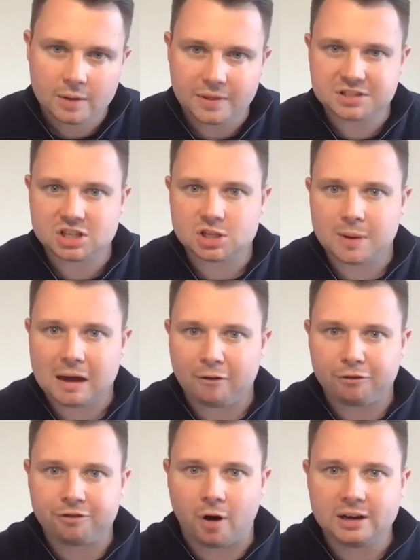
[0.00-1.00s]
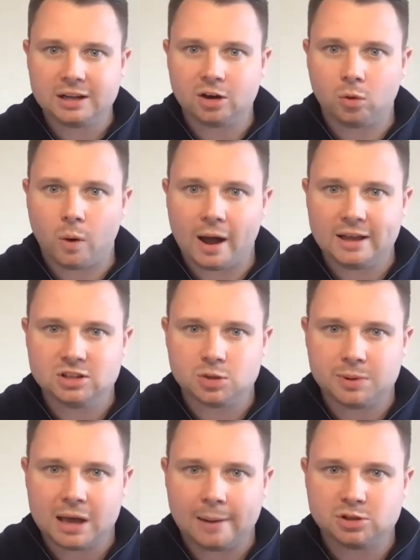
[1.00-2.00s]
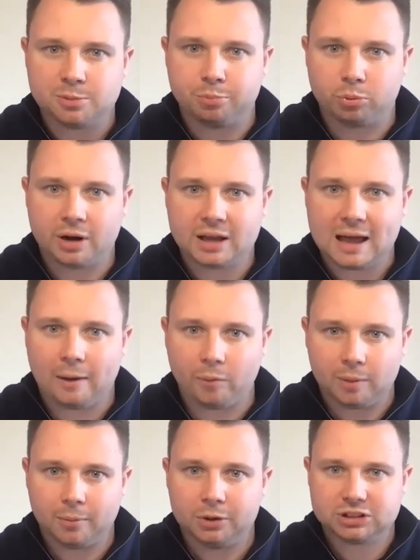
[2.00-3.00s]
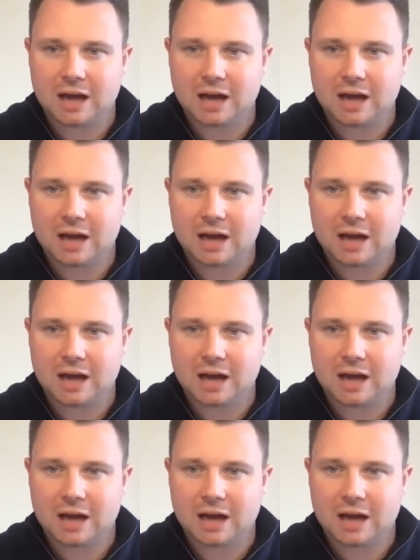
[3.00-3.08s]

This is about finding a way to be able to bring out the most